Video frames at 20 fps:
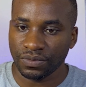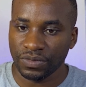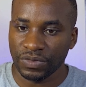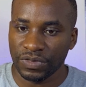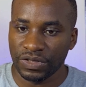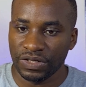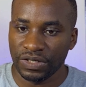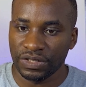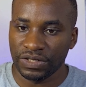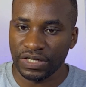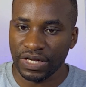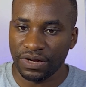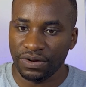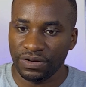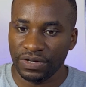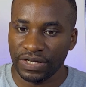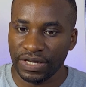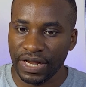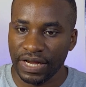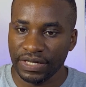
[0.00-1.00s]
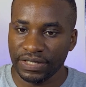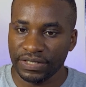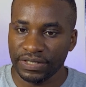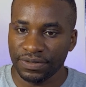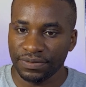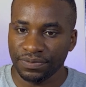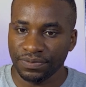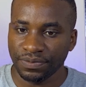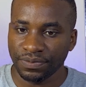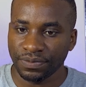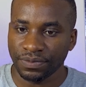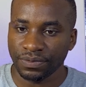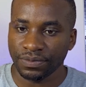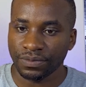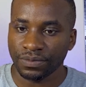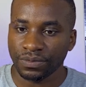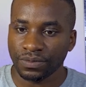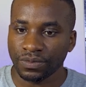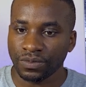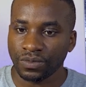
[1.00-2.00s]
It's the second text.
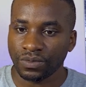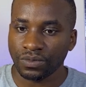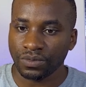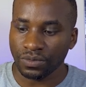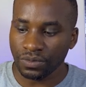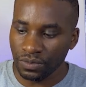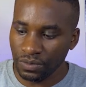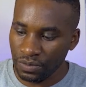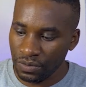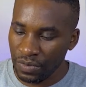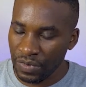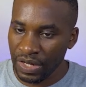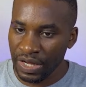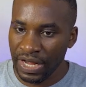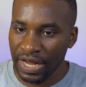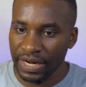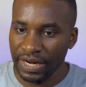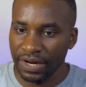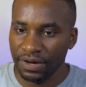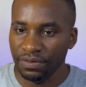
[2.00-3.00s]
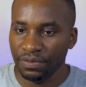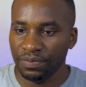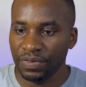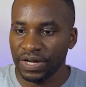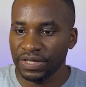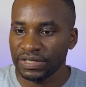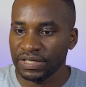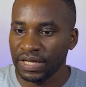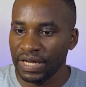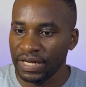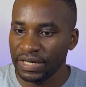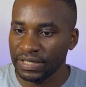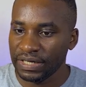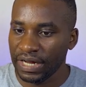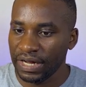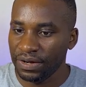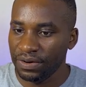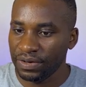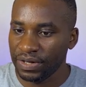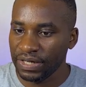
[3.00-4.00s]
And then we press
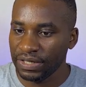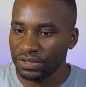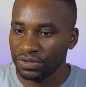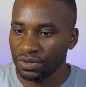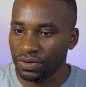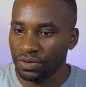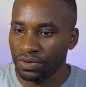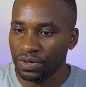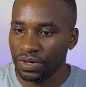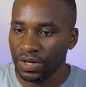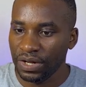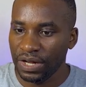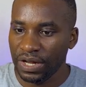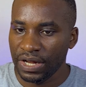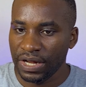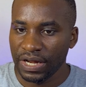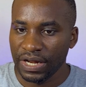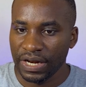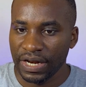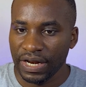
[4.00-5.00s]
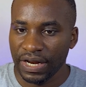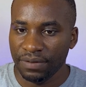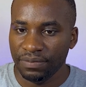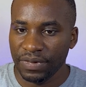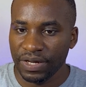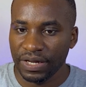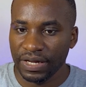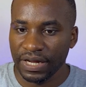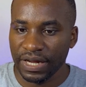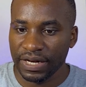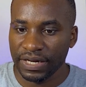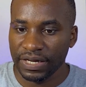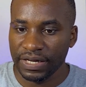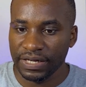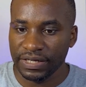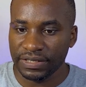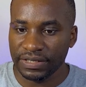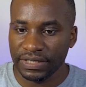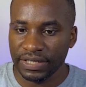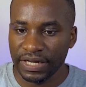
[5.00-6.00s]
enter. Okay, so let me get
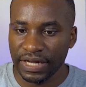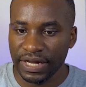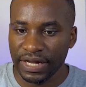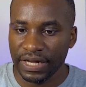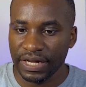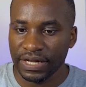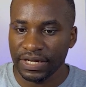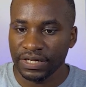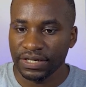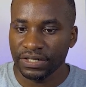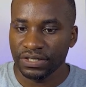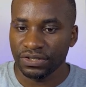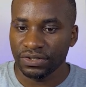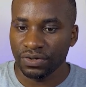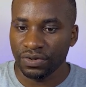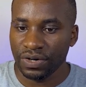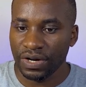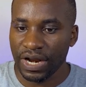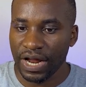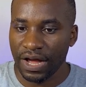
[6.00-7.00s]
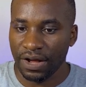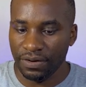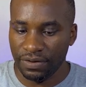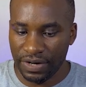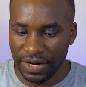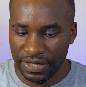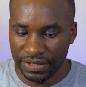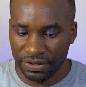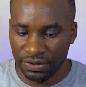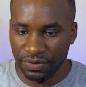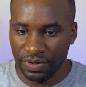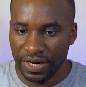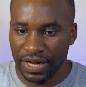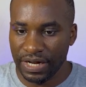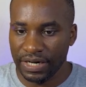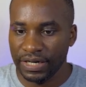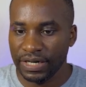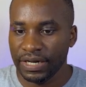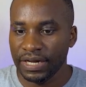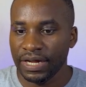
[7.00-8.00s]
this here. So now let's do
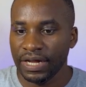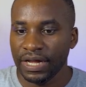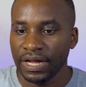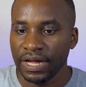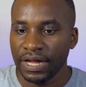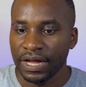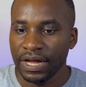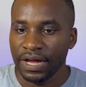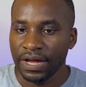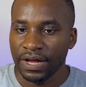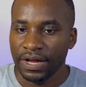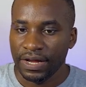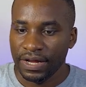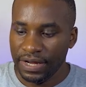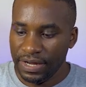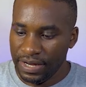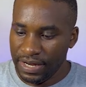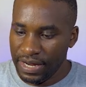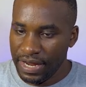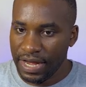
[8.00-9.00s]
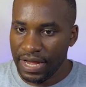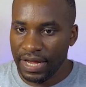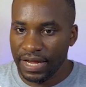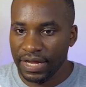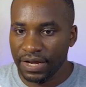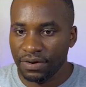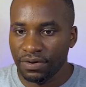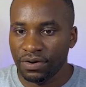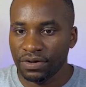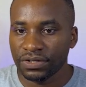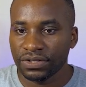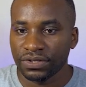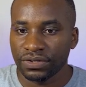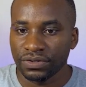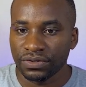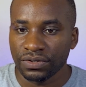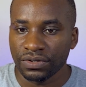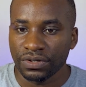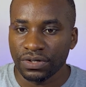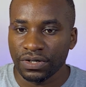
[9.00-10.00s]
that. Here equals
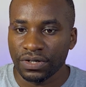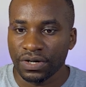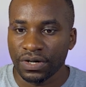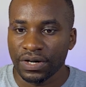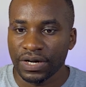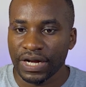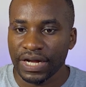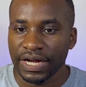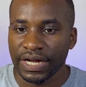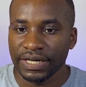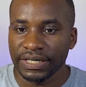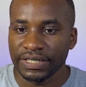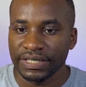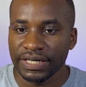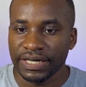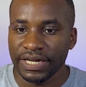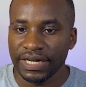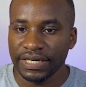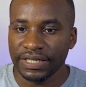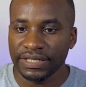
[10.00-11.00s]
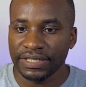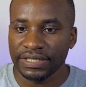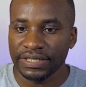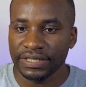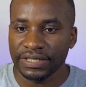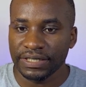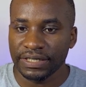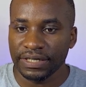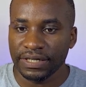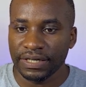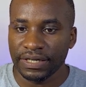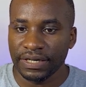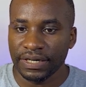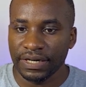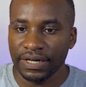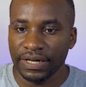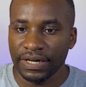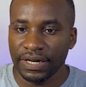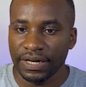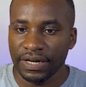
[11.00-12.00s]
to concatenate,
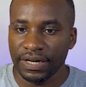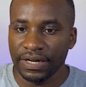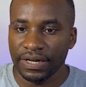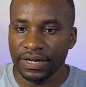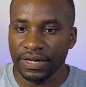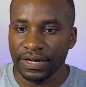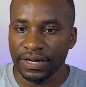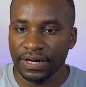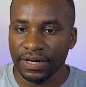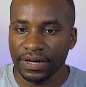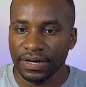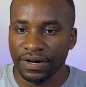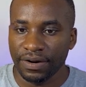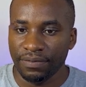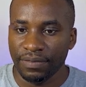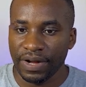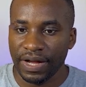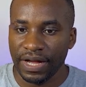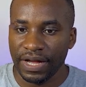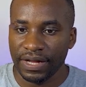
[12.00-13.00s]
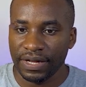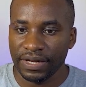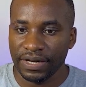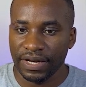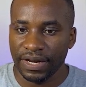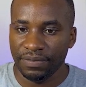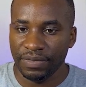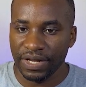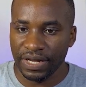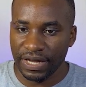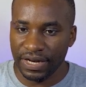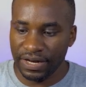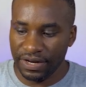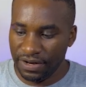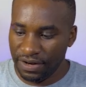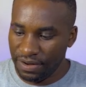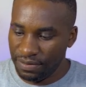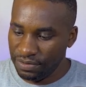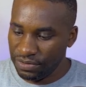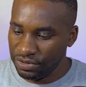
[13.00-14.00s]
comma, let me get the
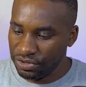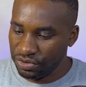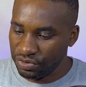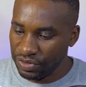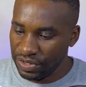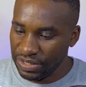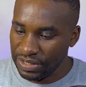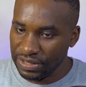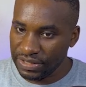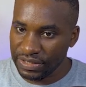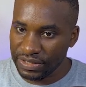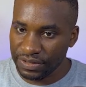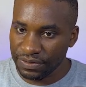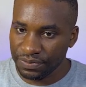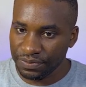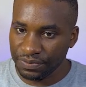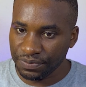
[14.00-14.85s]
double strings,